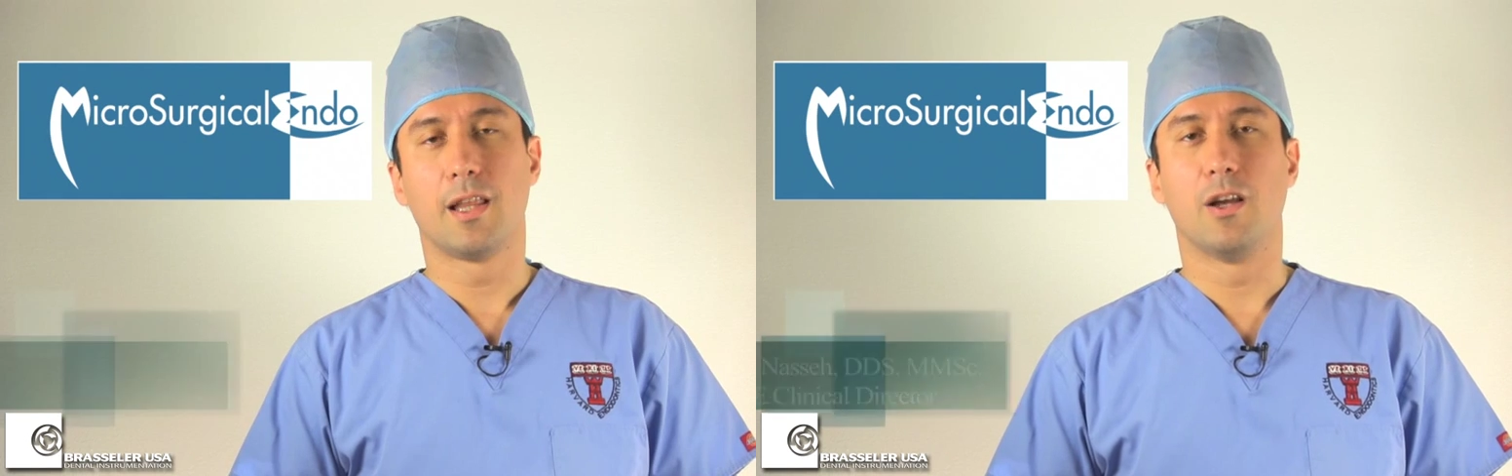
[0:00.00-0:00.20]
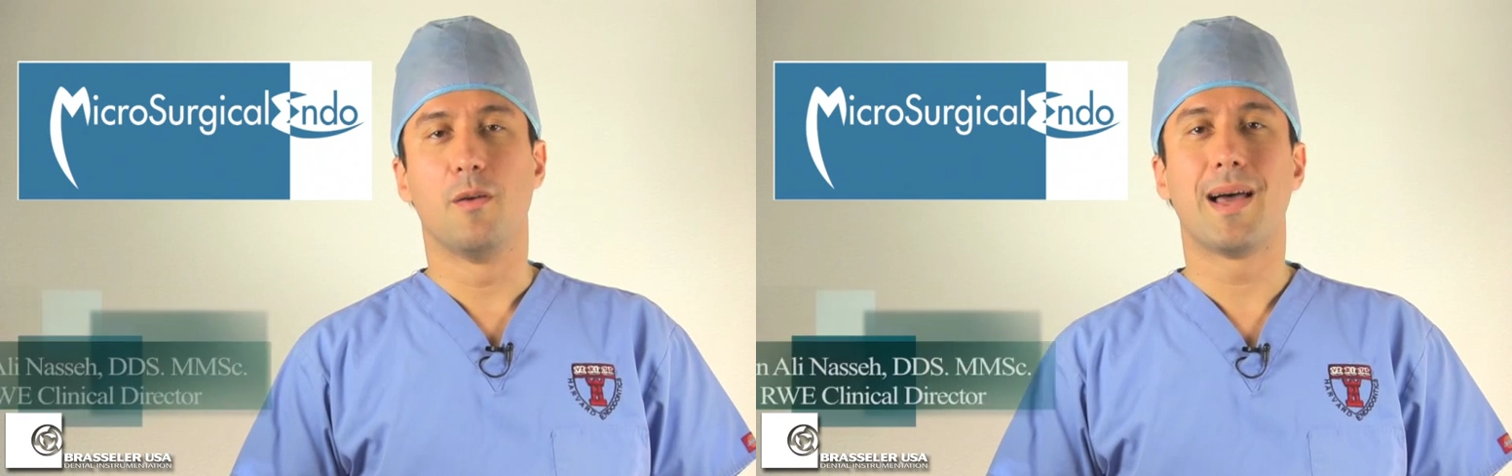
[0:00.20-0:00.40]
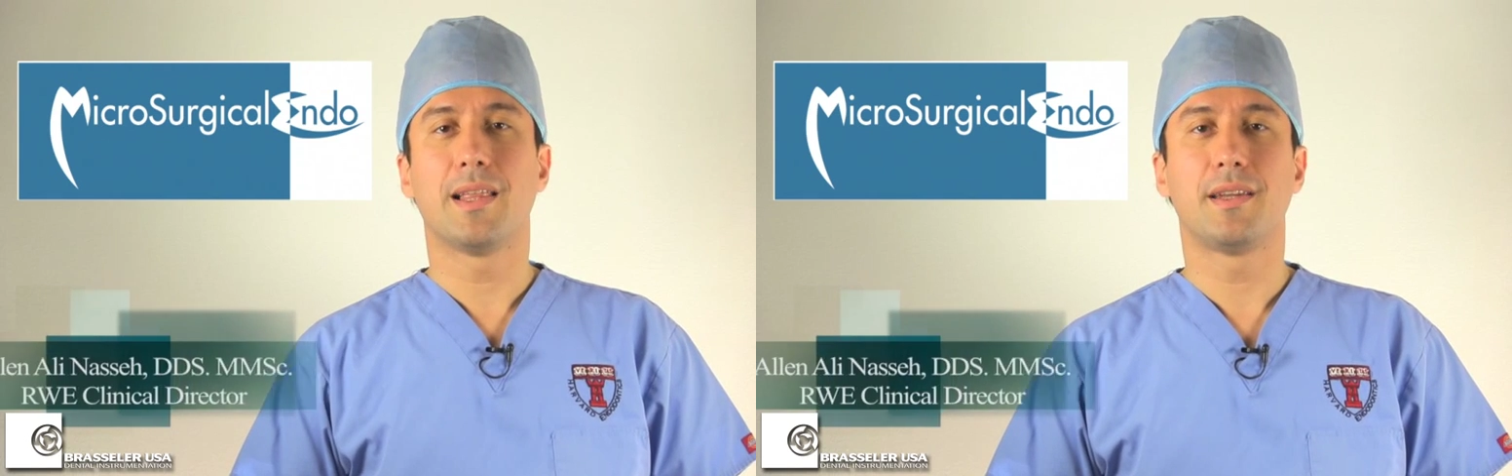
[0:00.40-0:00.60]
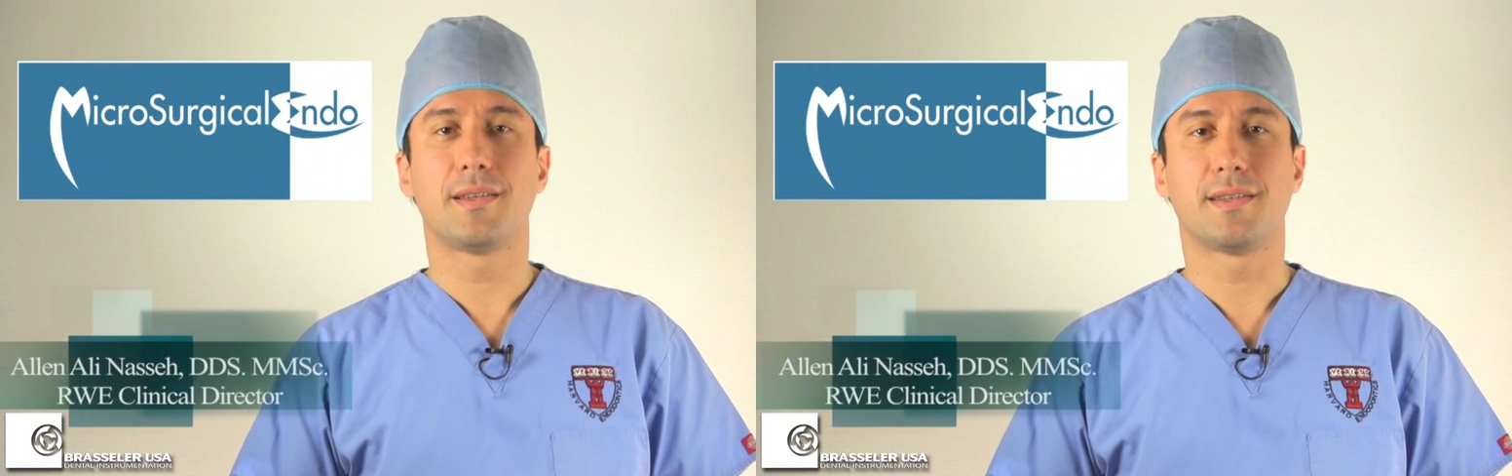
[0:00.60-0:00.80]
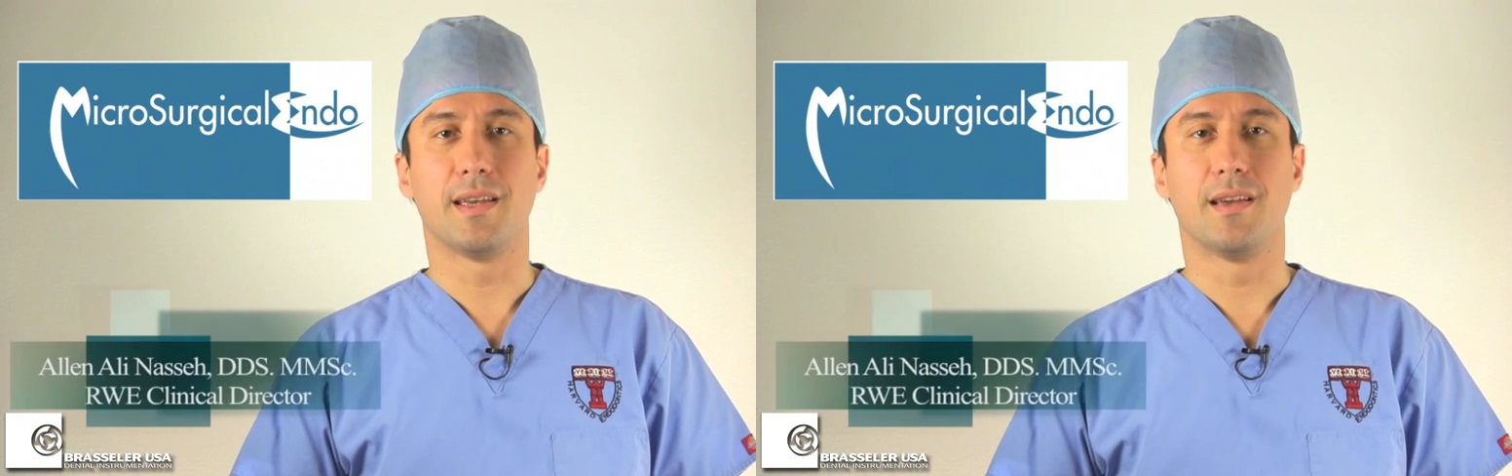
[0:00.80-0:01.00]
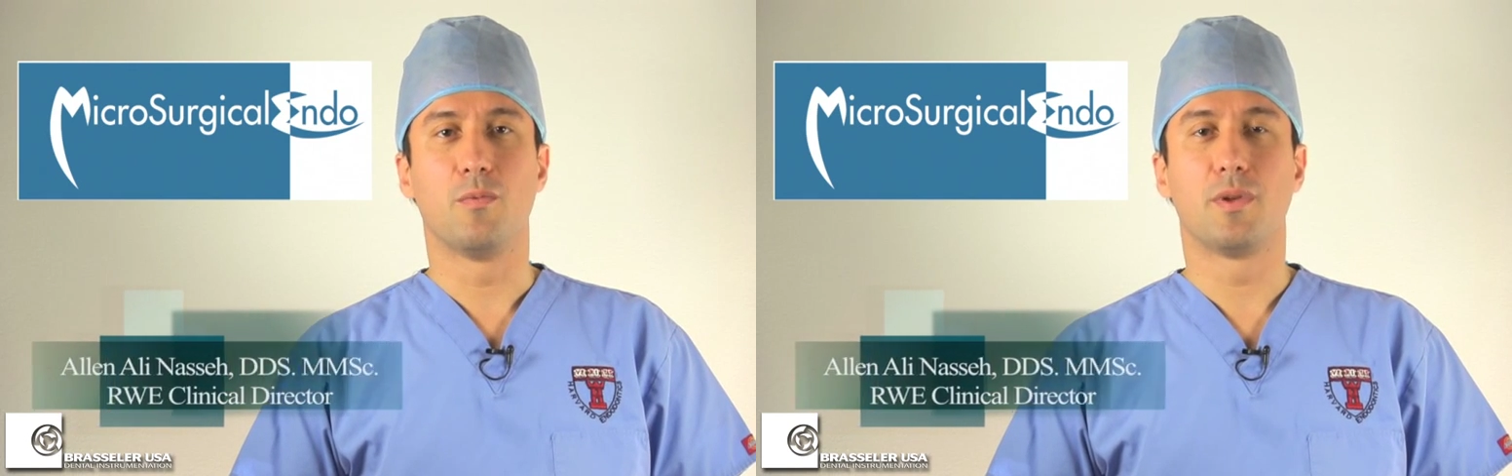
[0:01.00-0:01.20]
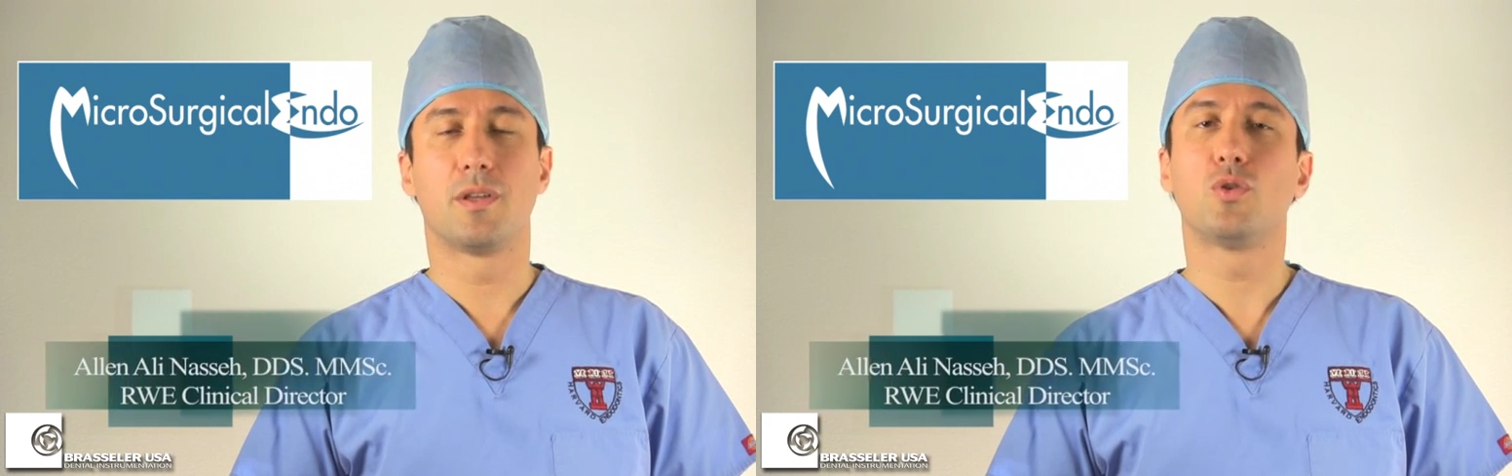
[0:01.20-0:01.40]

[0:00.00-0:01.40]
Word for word: Hello, I'm Alan Nasseh with a